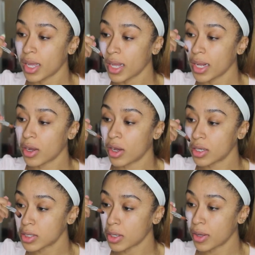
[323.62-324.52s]
and it
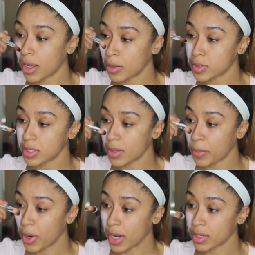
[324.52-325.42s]
also helps the
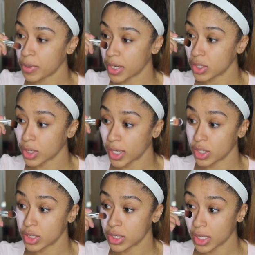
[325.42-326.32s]
product penetrate
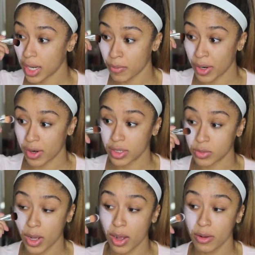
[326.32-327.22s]
your skin better
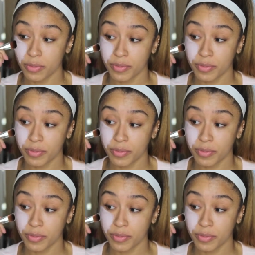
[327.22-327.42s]
as well.